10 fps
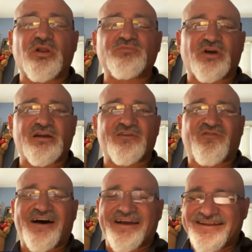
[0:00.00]
I'm trying to
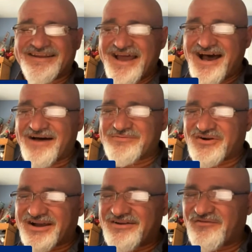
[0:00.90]
find
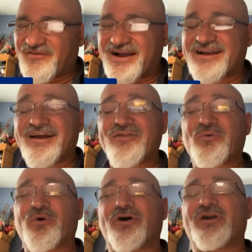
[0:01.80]
another
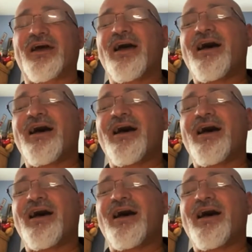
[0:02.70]
word.